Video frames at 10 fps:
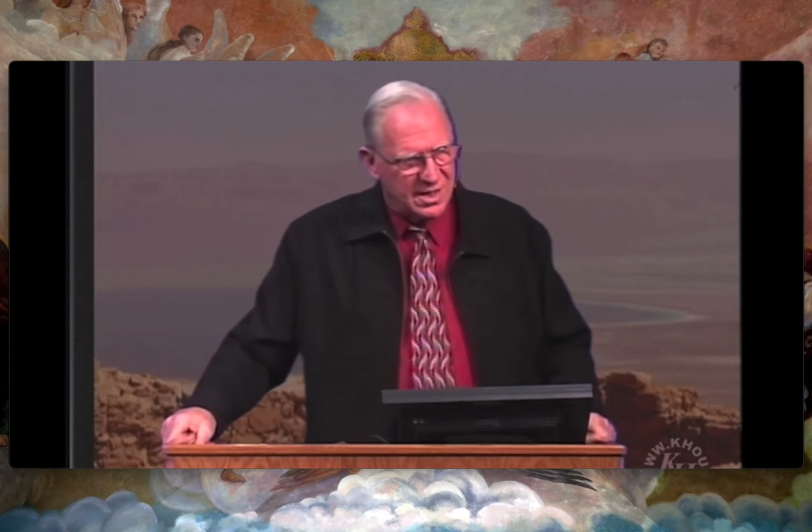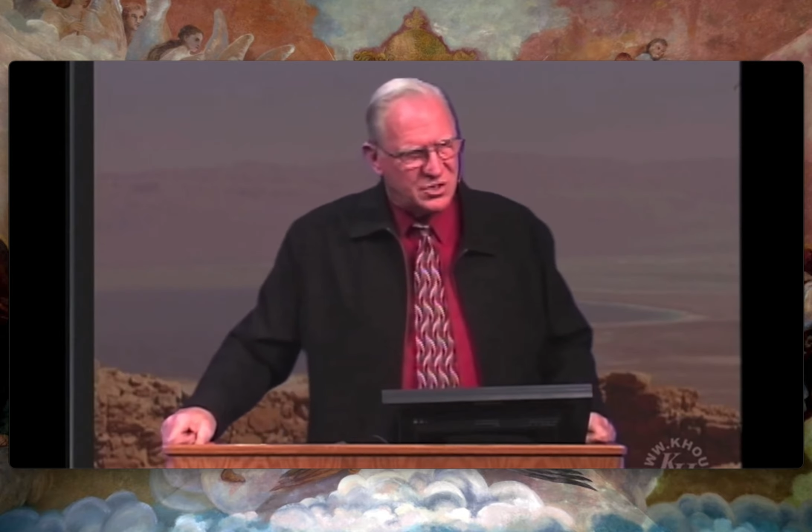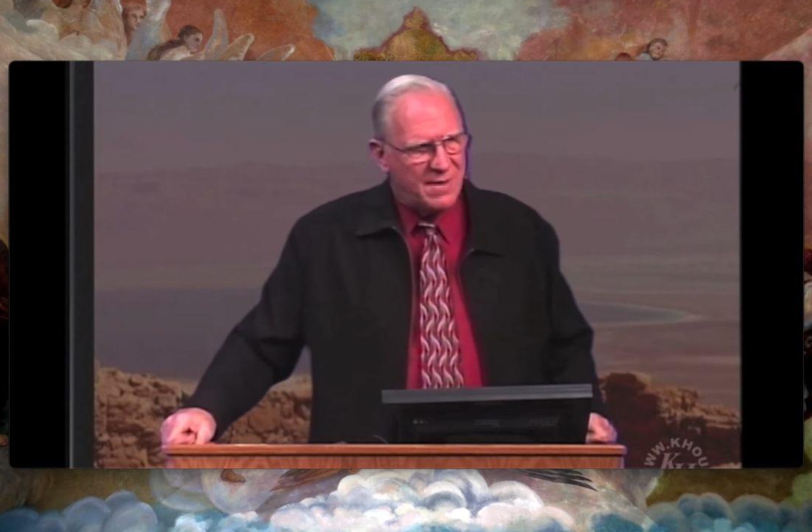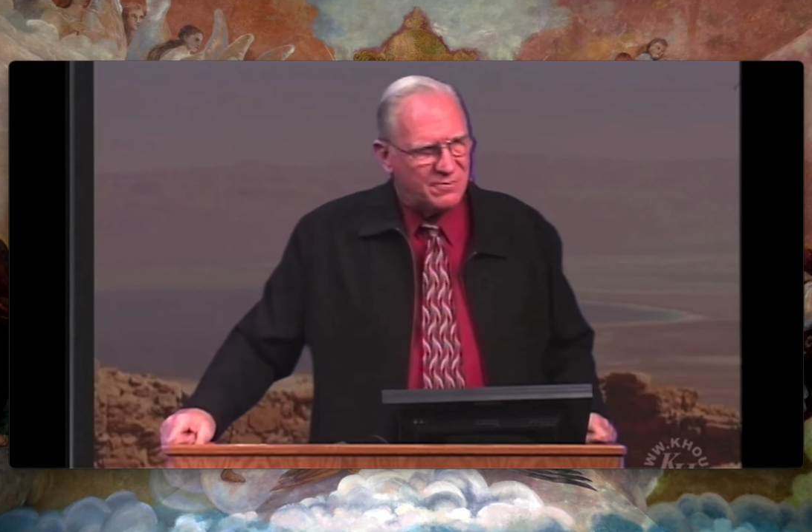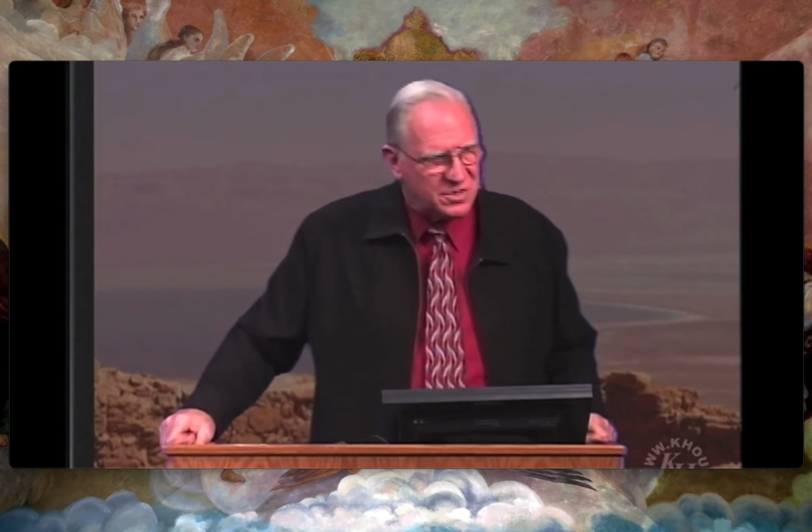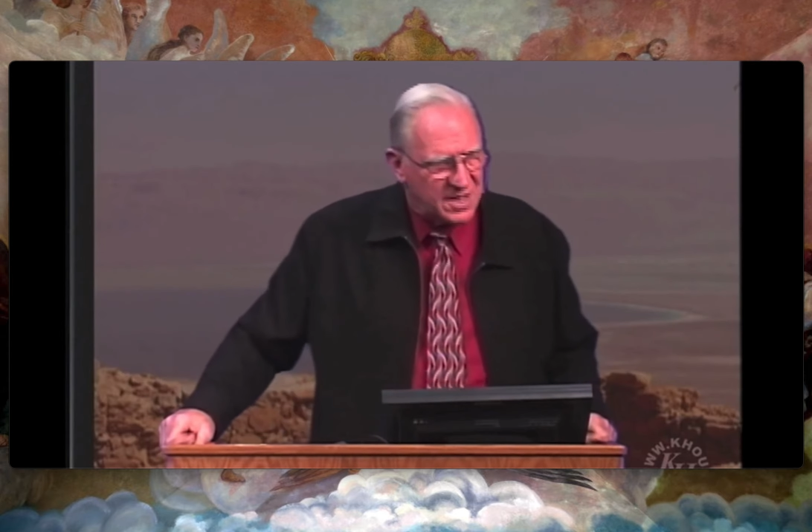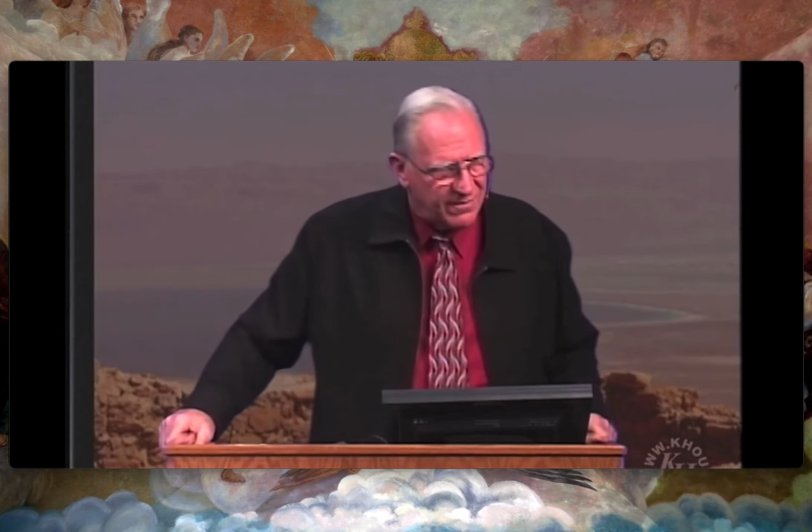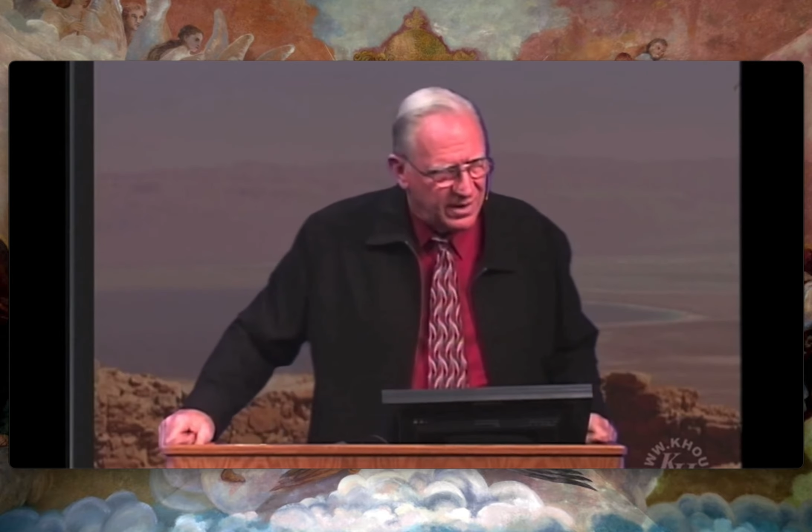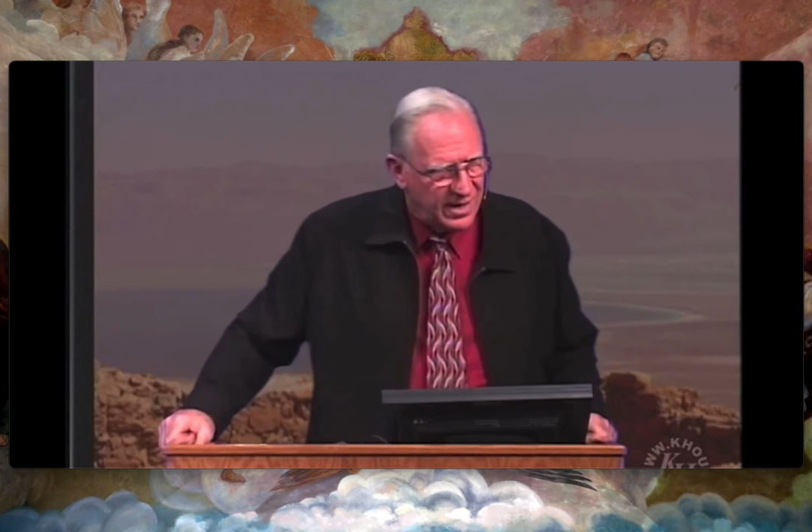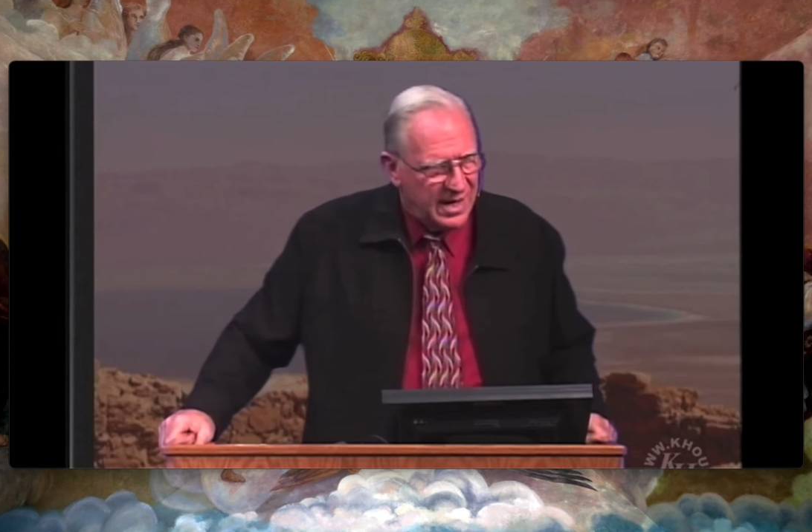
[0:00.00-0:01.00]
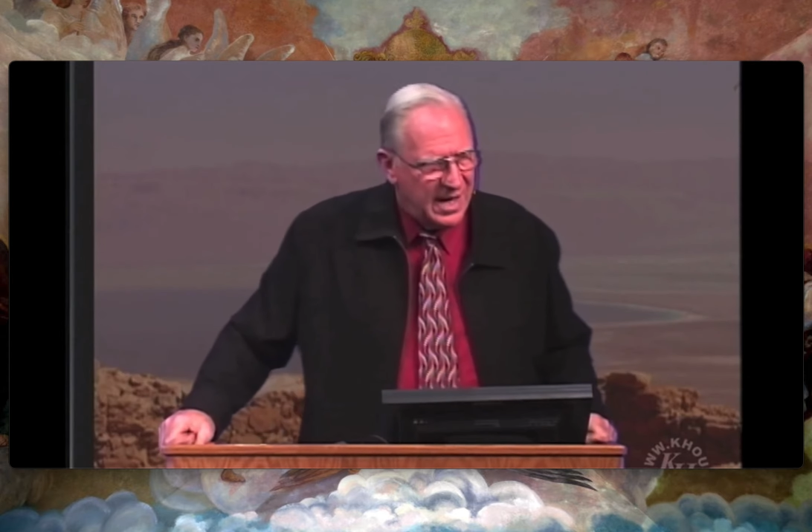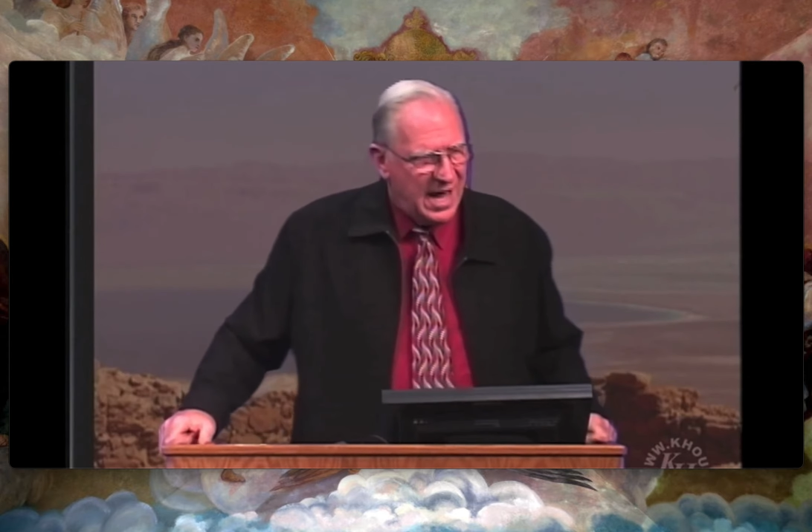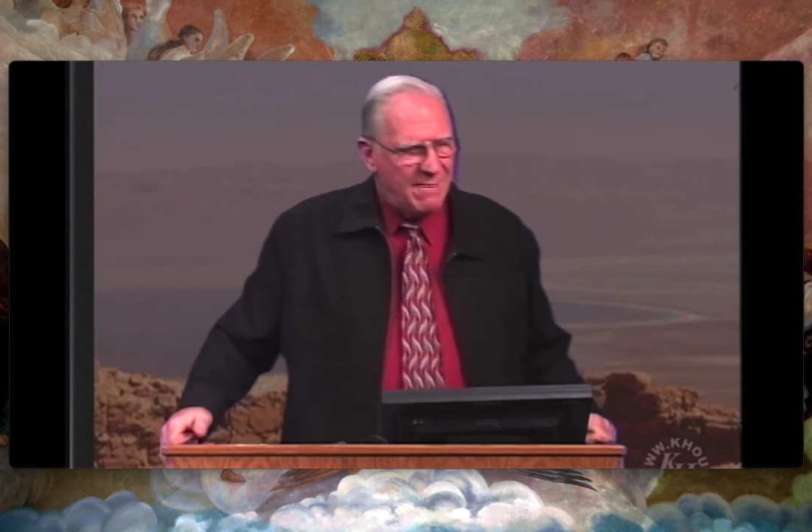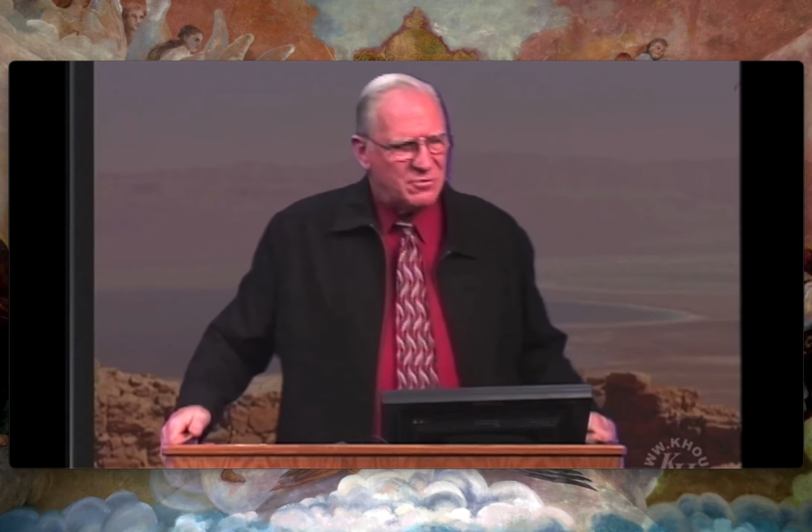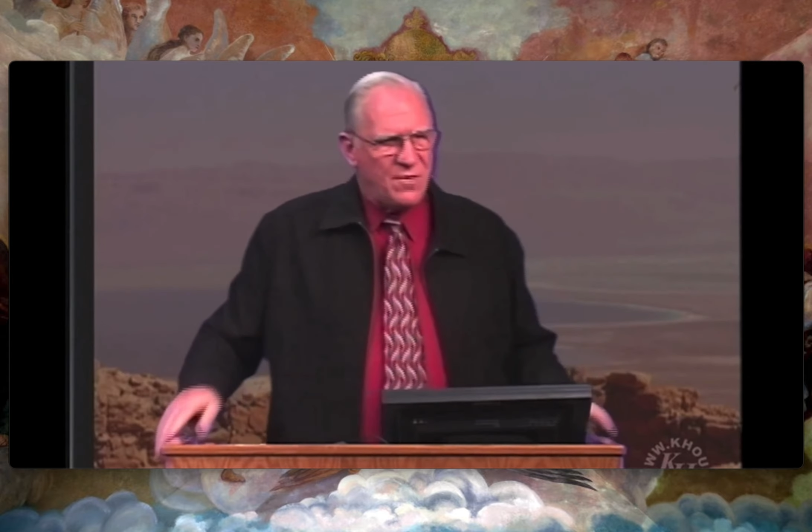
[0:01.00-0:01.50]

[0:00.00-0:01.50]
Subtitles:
and chapter 7. Hammers